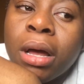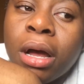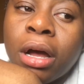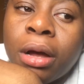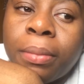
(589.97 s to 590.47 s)

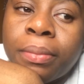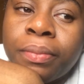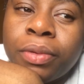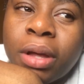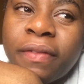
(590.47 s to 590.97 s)

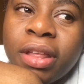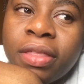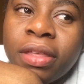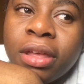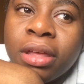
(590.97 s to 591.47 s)
Not
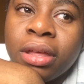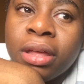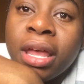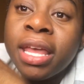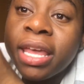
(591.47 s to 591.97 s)
anything.
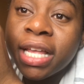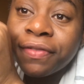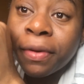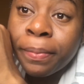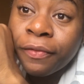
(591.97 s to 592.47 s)
Yes,
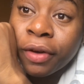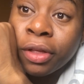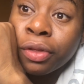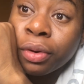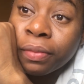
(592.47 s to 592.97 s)
for
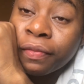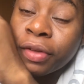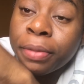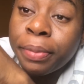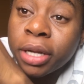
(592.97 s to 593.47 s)

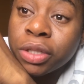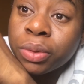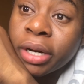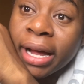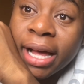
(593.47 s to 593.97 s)
the person
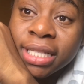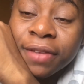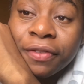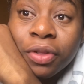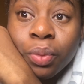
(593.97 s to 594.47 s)
who are
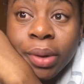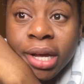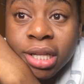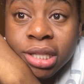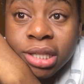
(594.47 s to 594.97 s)
asking for the
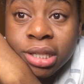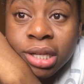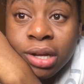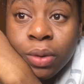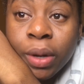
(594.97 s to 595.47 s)
wigs,
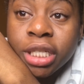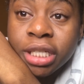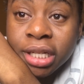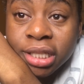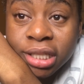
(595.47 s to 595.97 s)

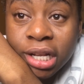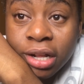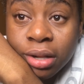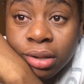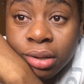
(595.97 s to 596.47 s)
watching,
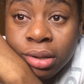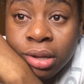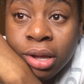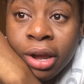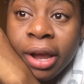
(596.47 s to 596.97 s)
so
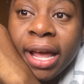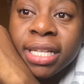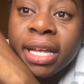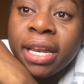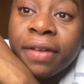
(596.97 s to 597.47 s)
you
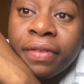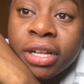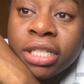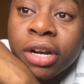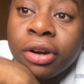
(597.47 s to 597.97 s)
guys can
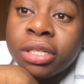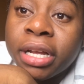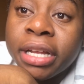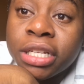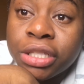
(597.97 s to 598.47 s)
definitely check her out
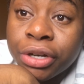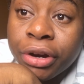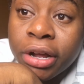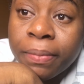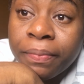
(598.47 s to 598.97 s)
on
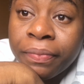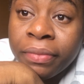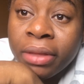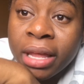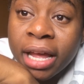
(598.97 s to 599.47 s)
Instagram,
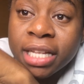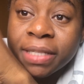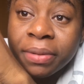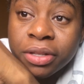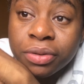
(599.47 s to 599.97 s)
and
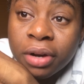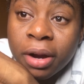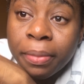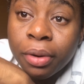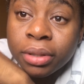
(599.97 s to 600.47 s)
speak to her
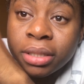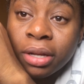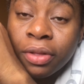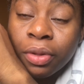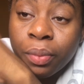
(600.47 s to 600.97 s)
about
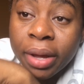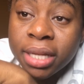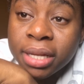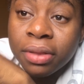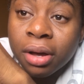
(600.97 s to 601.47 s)
the
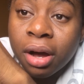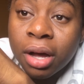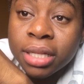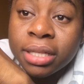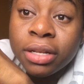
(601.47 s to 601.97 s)
wigs and the
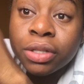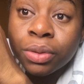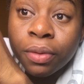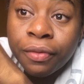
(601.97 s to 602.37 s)
cost and so